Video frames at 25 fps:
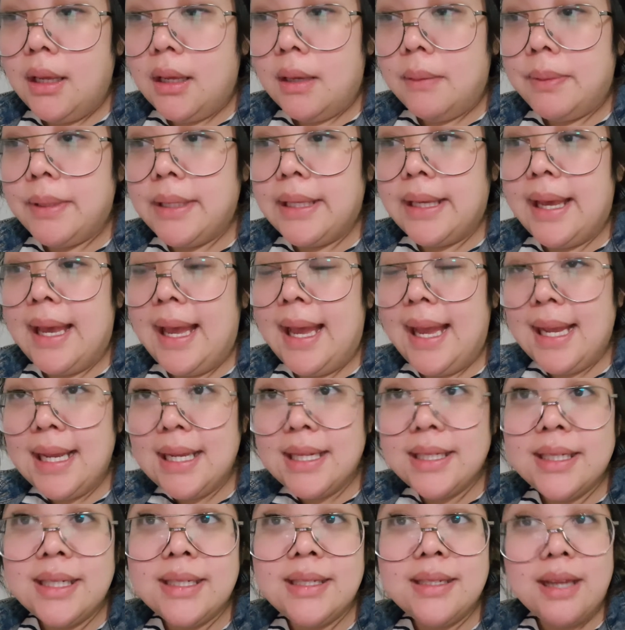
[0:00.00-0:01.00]

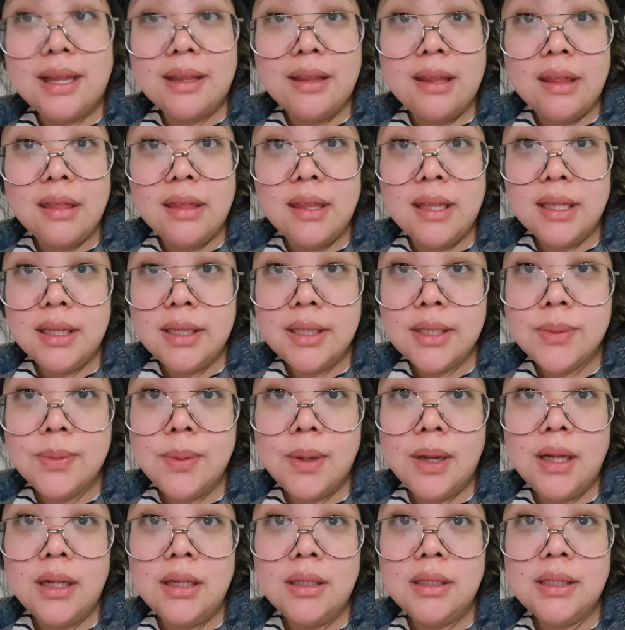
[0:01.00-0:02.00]
another thing as
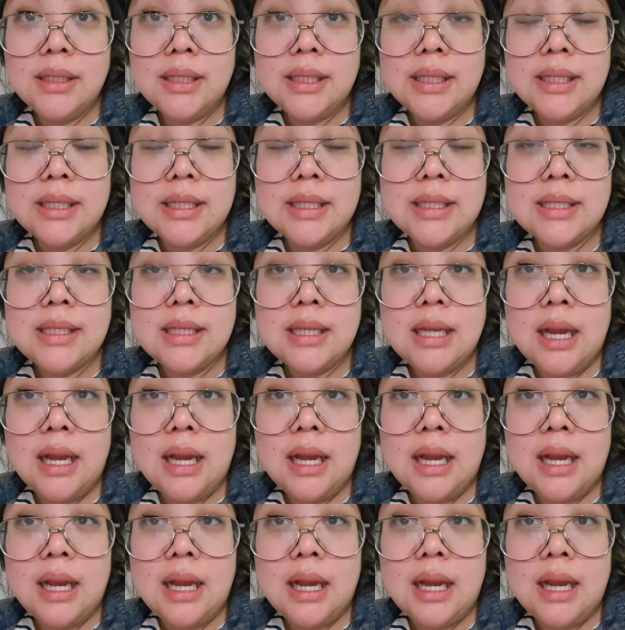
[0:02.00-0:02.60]
well is,